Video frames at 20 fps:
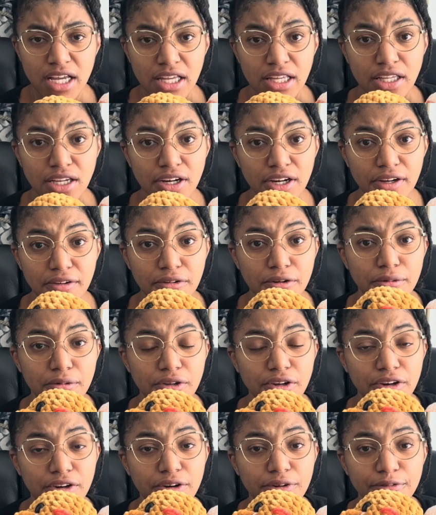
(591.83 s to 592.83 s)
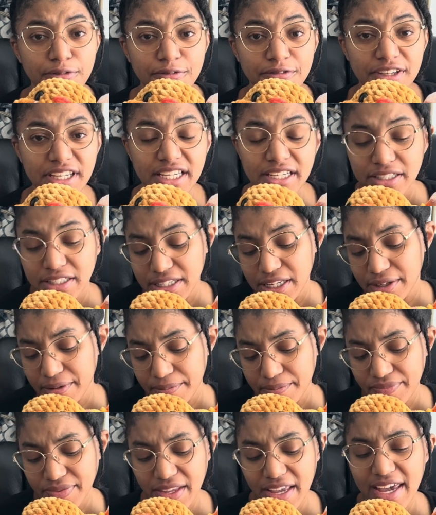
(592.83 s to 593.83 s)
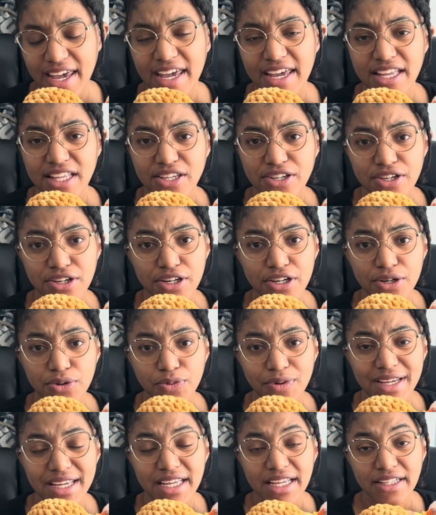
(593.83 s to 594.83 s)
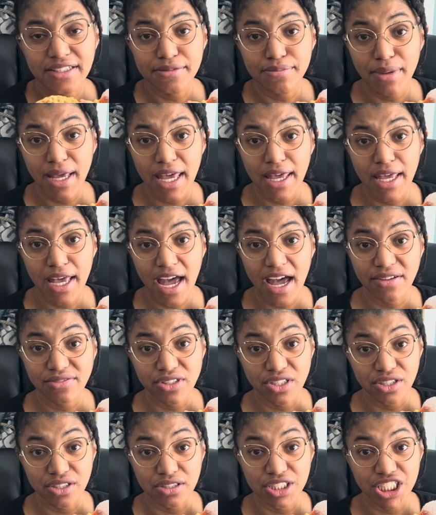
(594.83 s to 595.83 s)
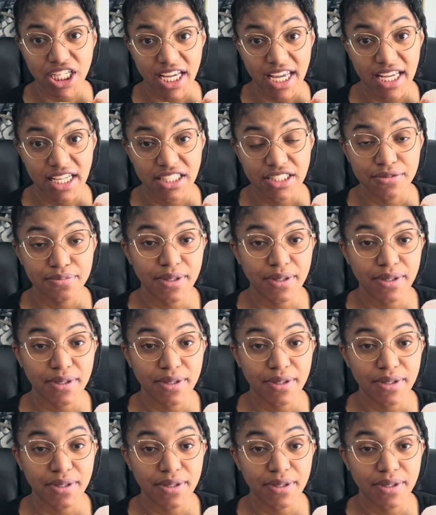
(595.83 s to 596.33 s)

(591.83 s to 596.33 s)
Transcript: your feet and your wings may have to change,